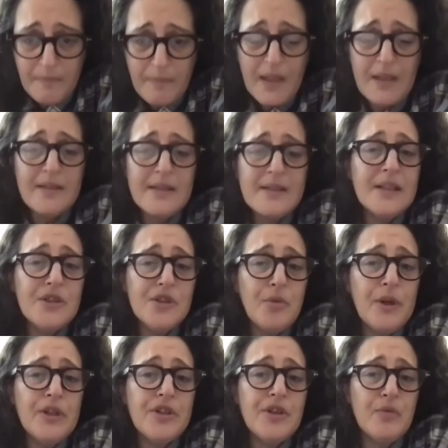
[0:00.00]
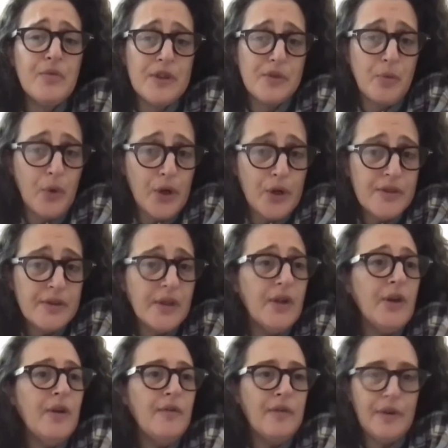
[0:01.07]
The situation was worse
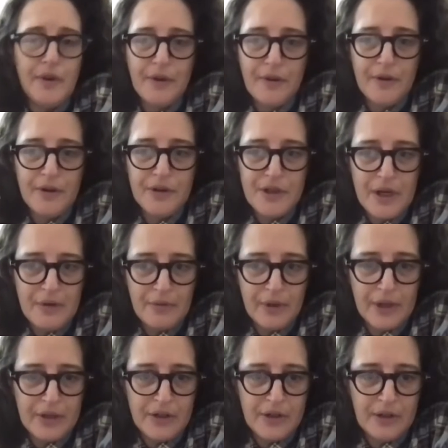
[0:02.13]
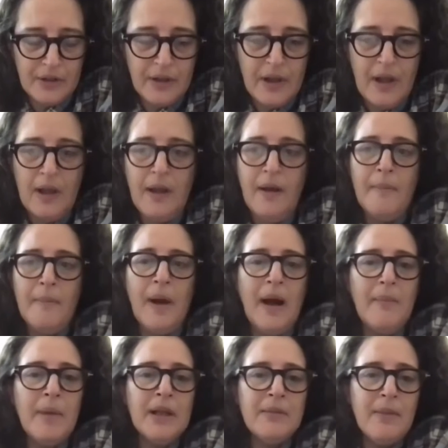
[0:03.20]
for the third generation.
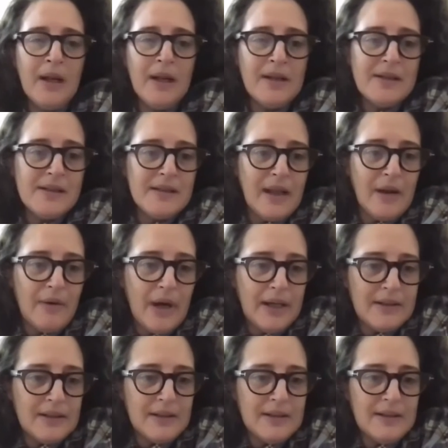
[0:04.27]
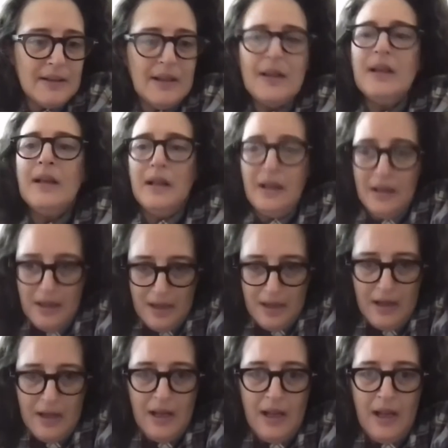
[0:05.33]
Hamad Malas directed
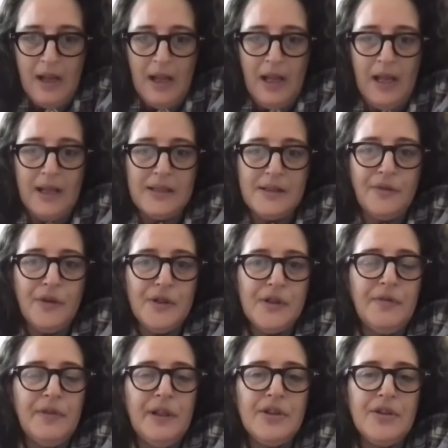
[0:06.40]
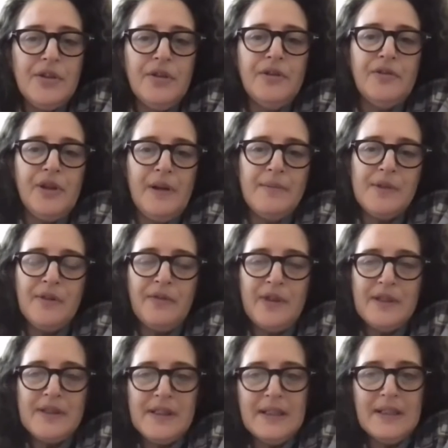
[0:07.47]
His first feature, Dreams of the
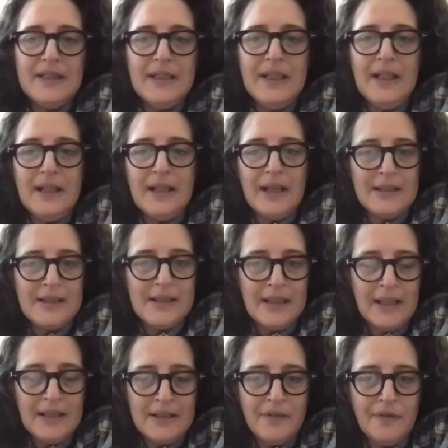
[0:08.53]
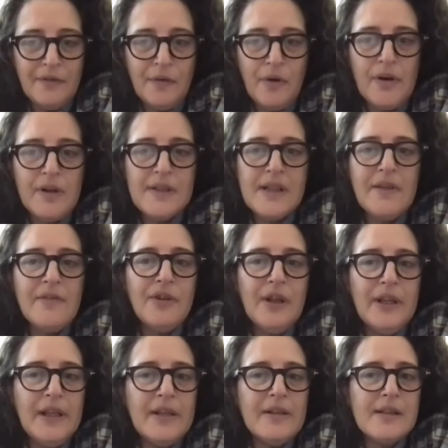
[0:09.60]
City, in 1984, several
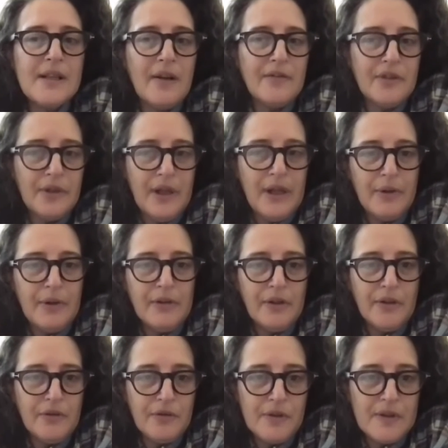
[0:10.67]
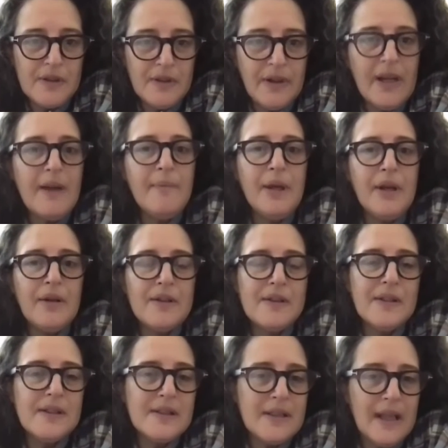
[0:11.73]
years after he returned to Syria, because the
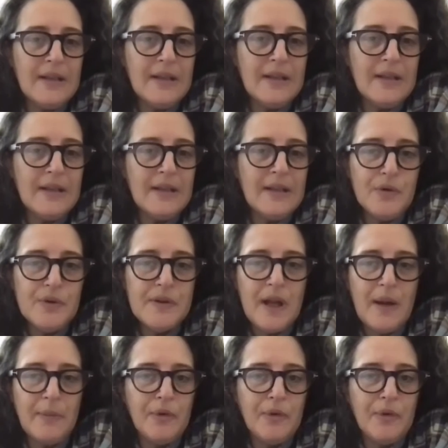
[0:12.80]
state produced up